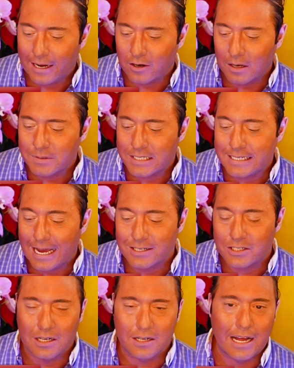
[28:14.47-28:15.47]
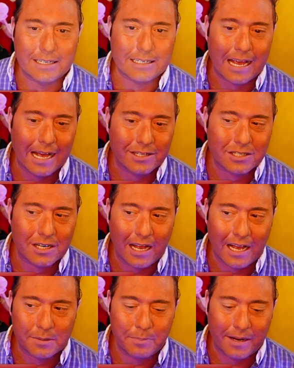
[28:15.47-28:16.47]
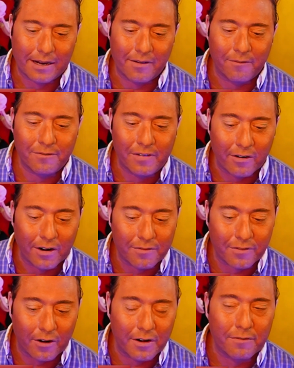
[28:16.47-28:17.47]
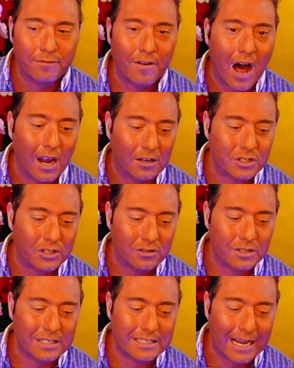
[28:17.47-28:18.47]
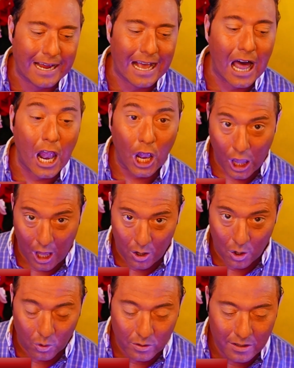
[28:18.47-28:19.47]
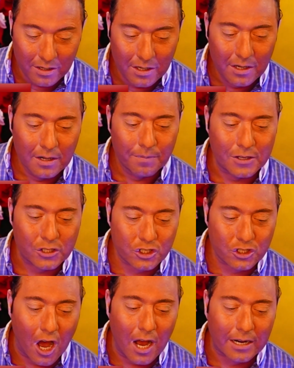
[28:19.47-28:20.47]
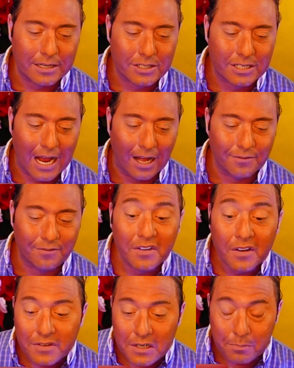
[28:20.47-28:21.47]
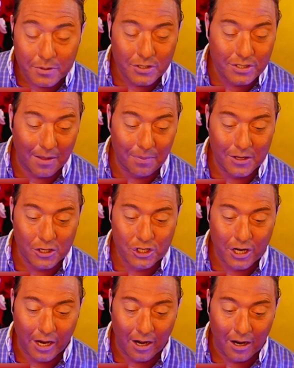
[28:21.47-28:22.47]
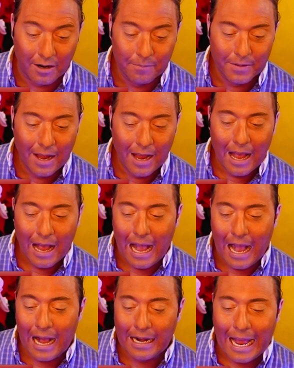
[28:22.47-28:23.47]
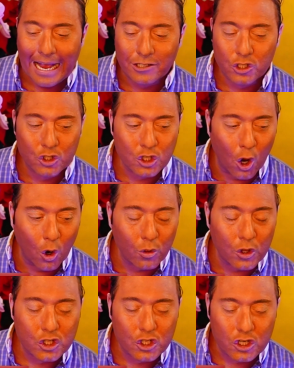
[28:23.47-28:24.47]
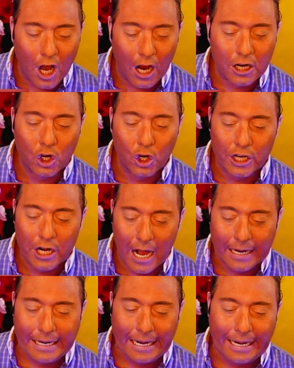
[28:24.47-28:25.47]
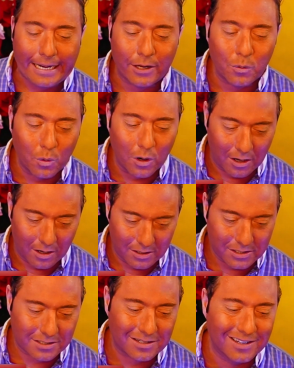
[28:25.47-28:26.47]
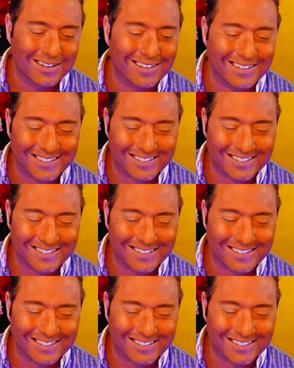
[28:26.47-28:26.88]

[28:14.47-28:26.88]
Here comes Tesla. Now, Tesla has been very, very volatile today alone. The stock is down 50% this year, and as though the stock could not get any worse...